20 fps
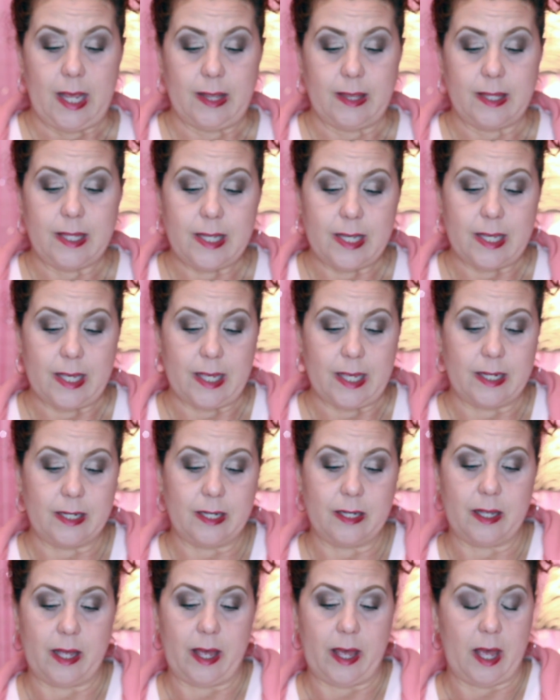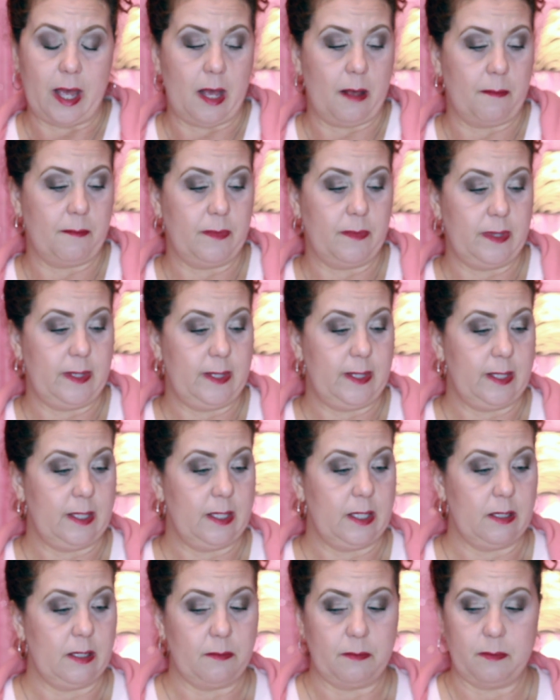and then um,
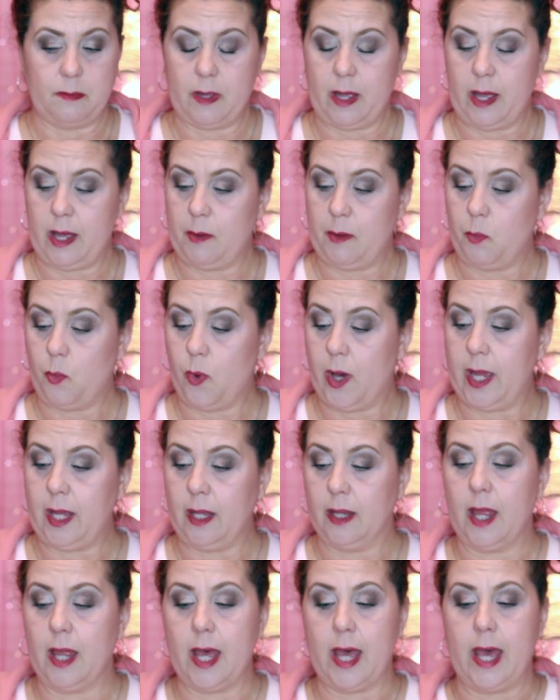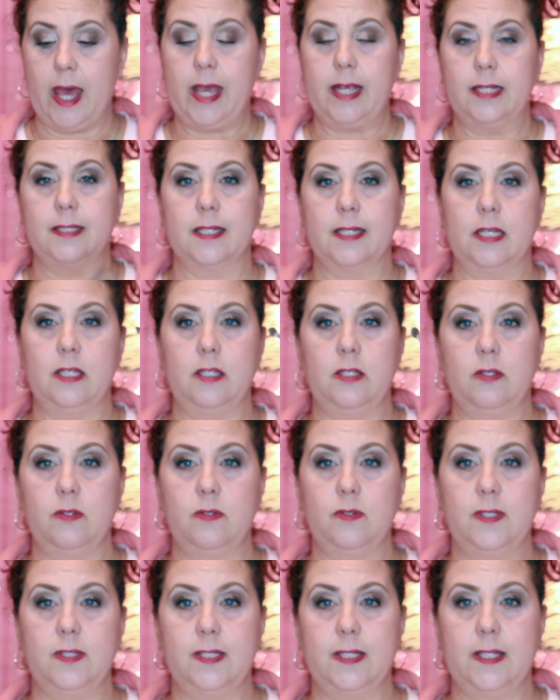the um, white lies, I
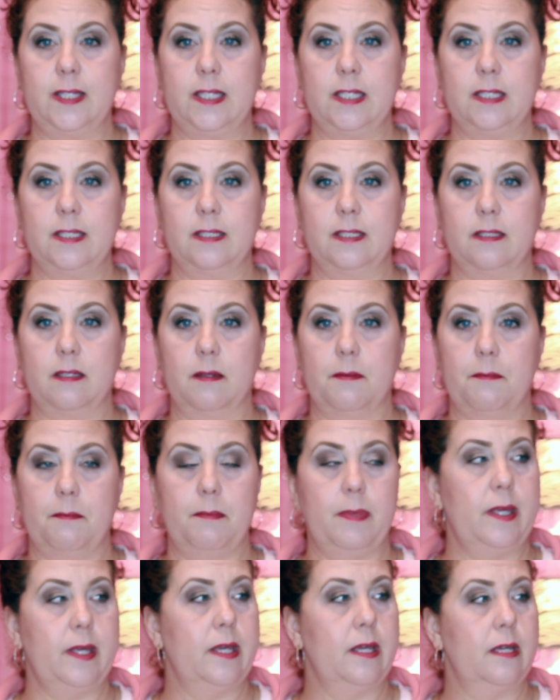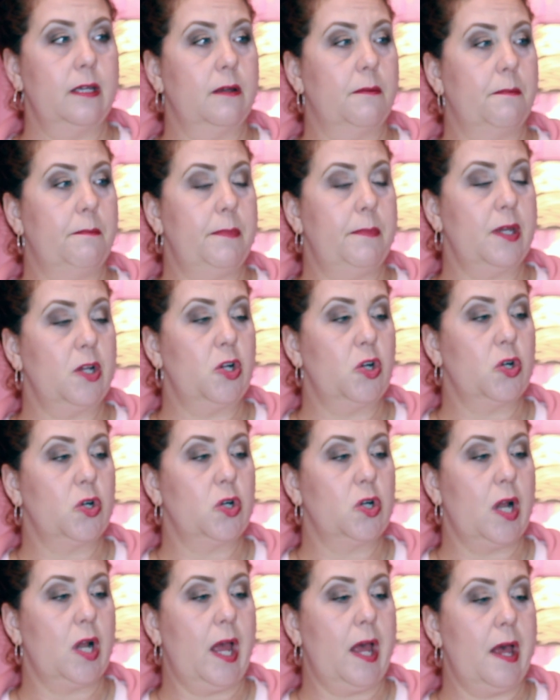use this big,
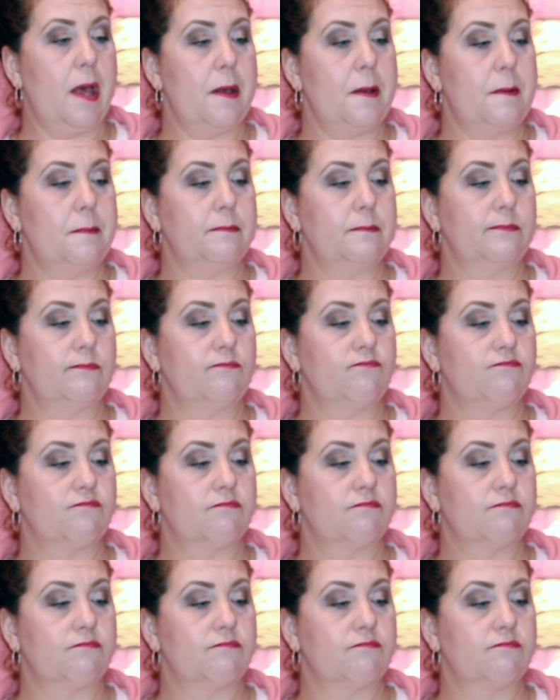bigger um,